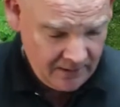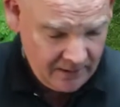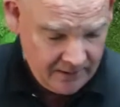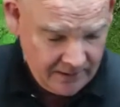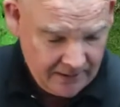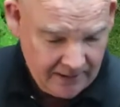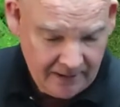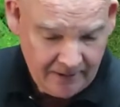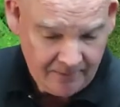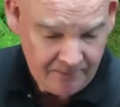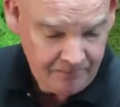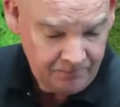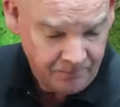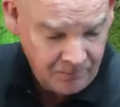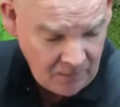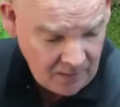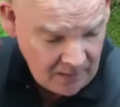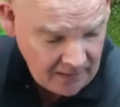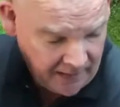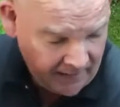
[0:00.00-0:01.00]

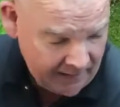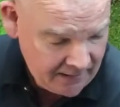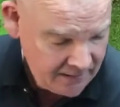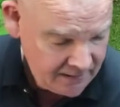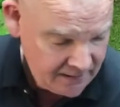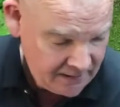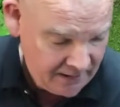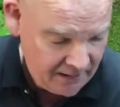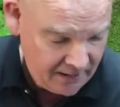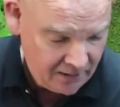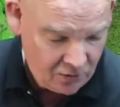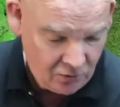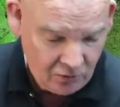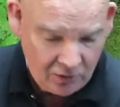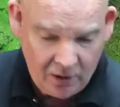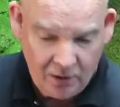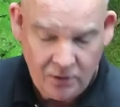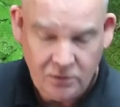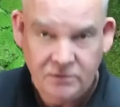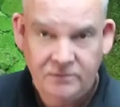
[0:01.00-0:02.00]
and it
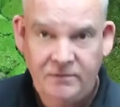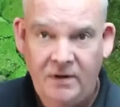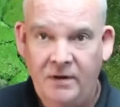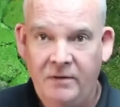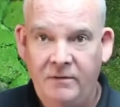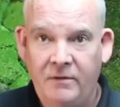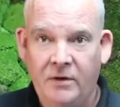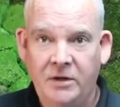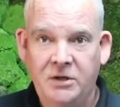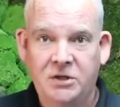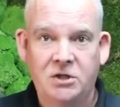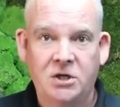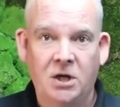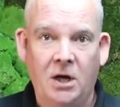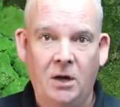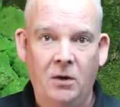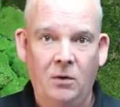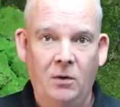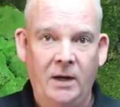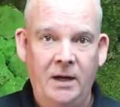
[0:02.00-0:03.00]
grows very, very
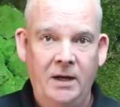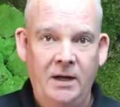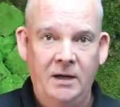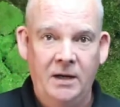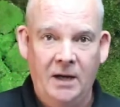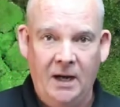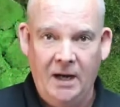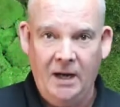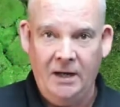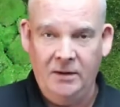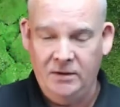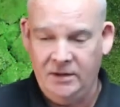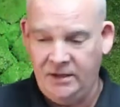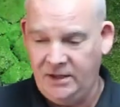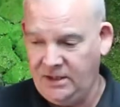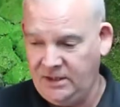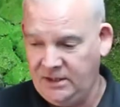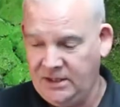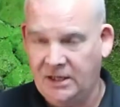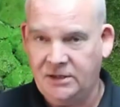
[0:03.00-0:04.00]
slowly, and
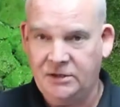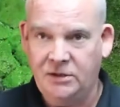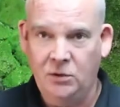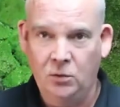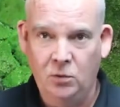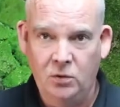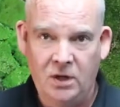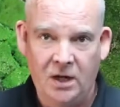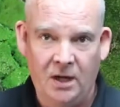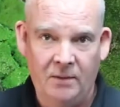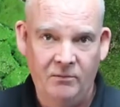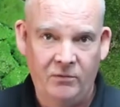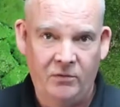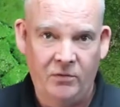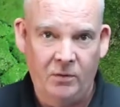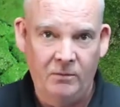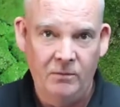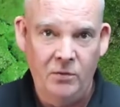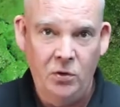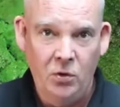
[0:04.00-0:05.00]
these actually all come
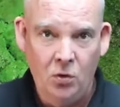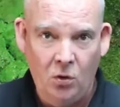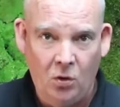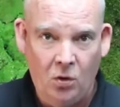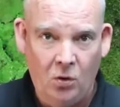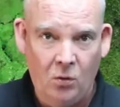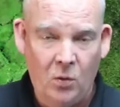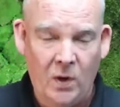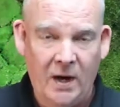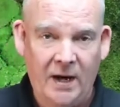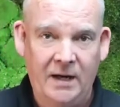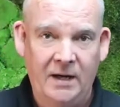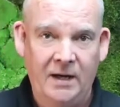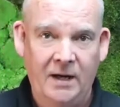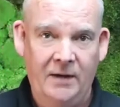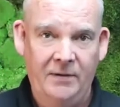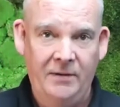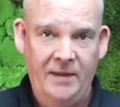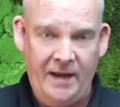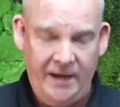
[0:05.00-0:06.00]
from Norway
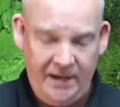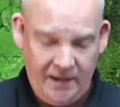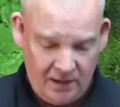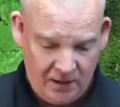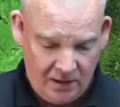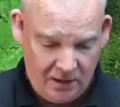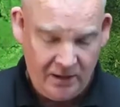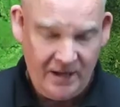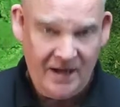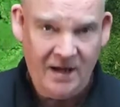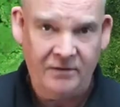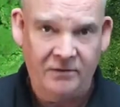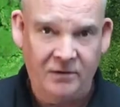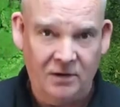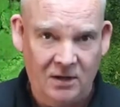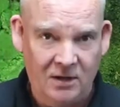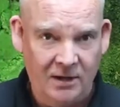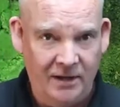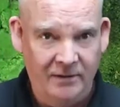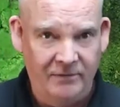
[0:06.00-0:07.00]
and they are
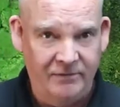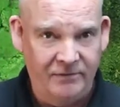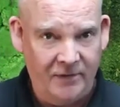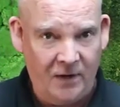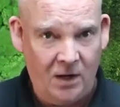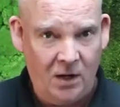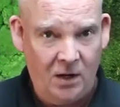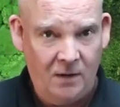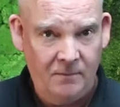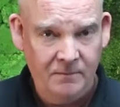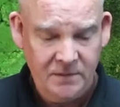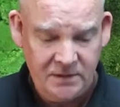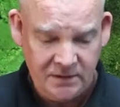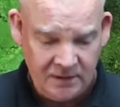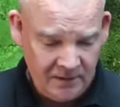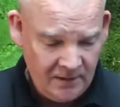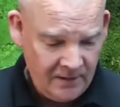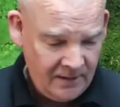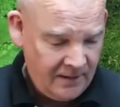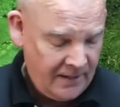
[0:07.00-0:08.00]
ethically farmed
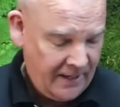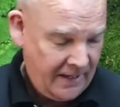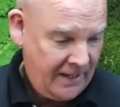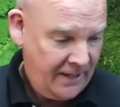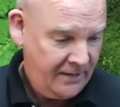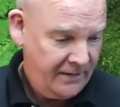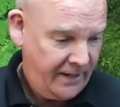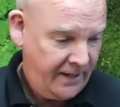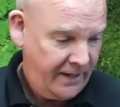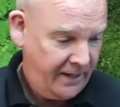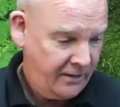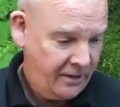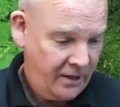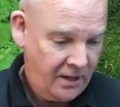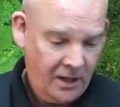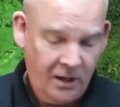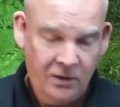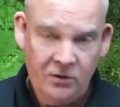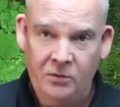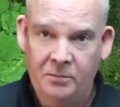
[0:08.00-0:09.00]
and they are
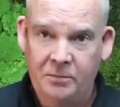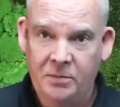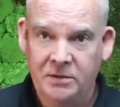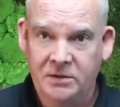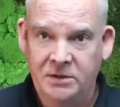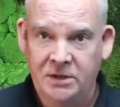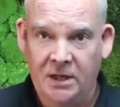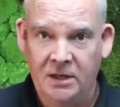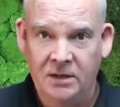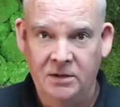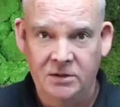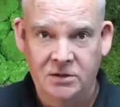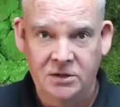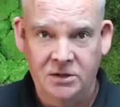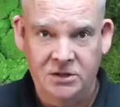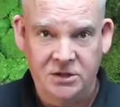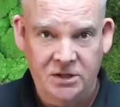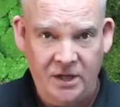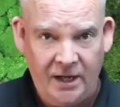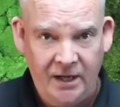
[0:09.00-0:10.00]
100%
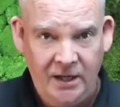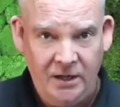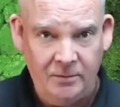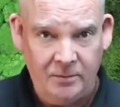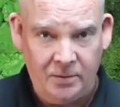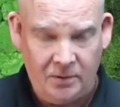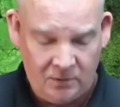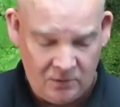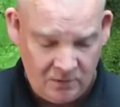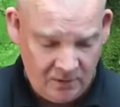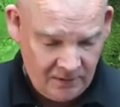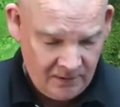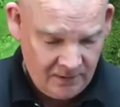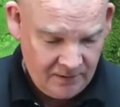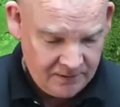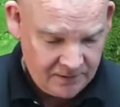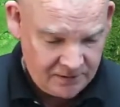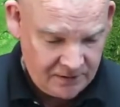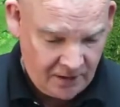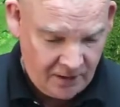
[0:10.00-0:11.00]
sustainable.
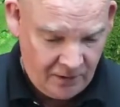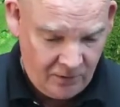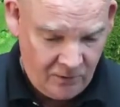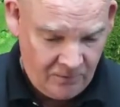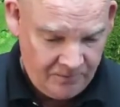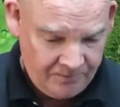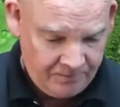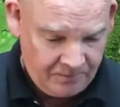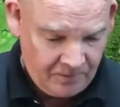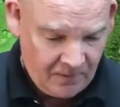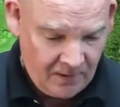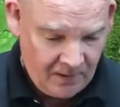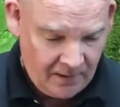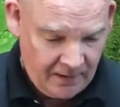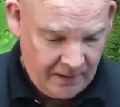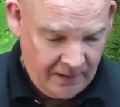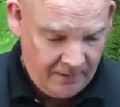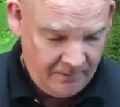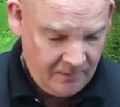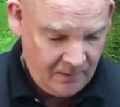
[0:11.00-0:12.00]
So
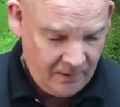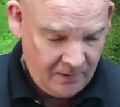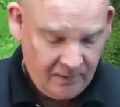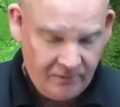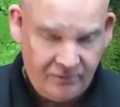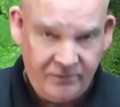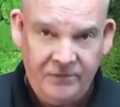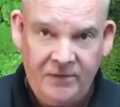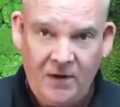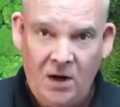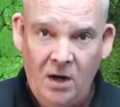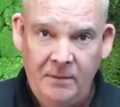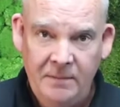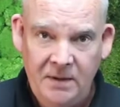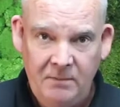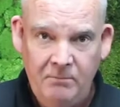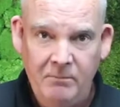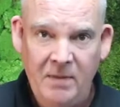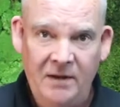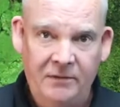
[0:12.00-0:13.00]
the
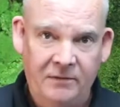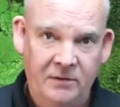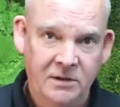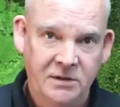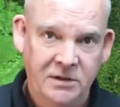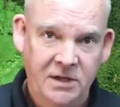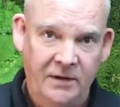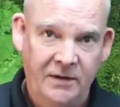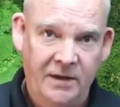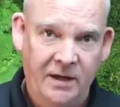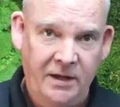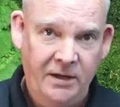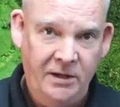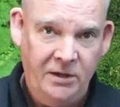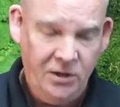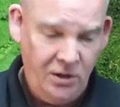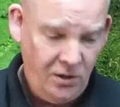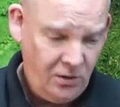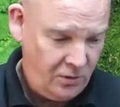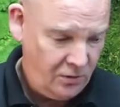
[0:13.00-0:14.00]
farming methods that they
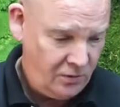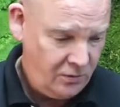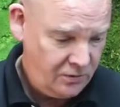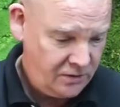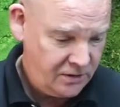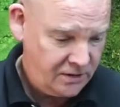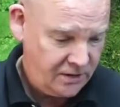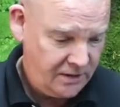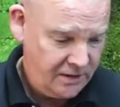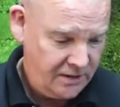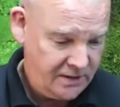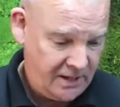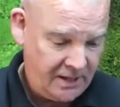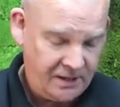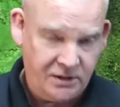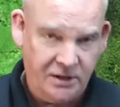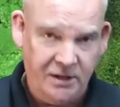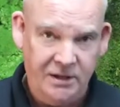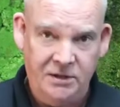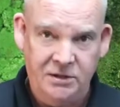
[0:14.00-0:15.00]
use is
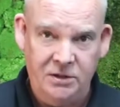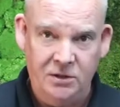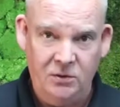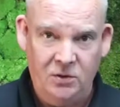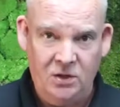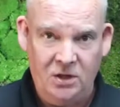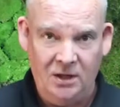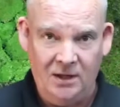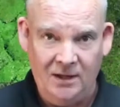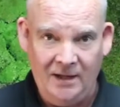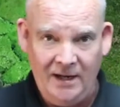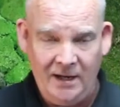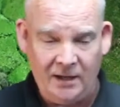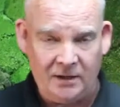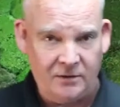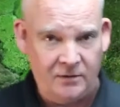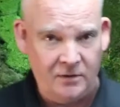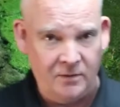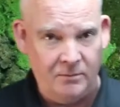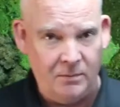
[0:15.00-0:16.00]
actually to collect the